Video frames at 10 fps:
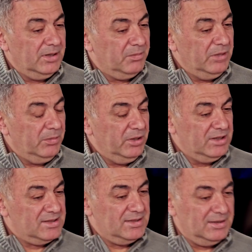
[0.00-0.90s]
maybe
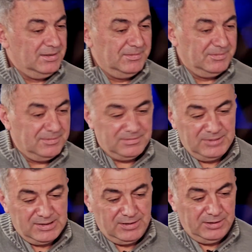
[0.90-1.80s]
it's
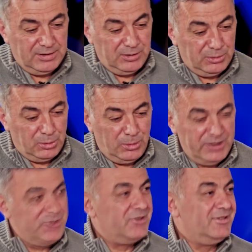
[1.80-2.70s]
not a good
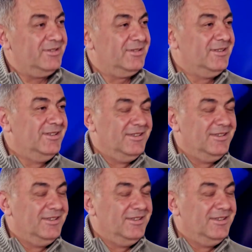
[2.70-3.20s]
question,